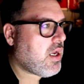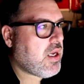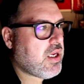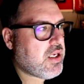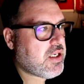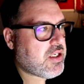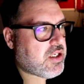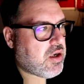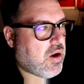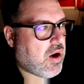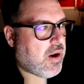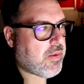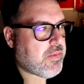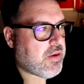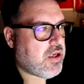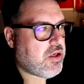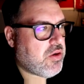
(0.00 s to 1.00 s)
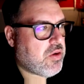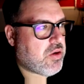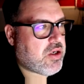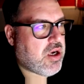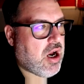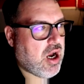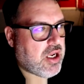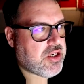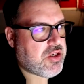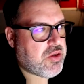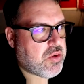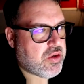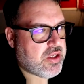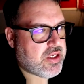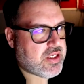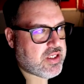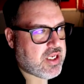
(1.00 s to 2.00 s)
So I'm going to do a contour
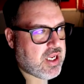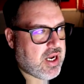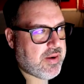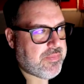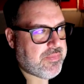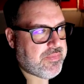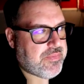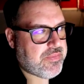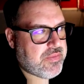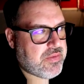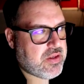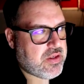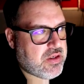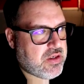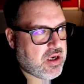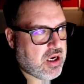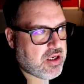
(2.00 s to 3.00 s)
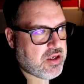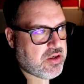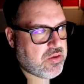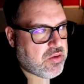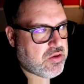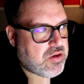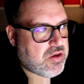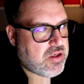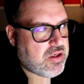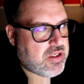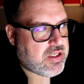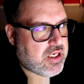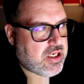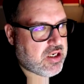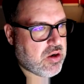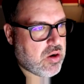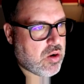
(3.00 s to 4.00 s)
this time. Contour is going to
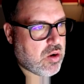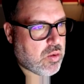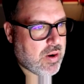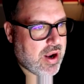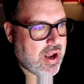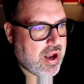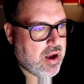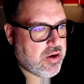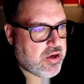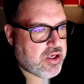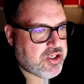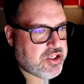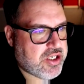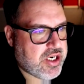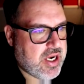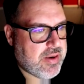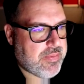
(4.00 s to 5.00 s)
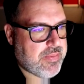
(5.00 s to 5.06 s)
go around a shape.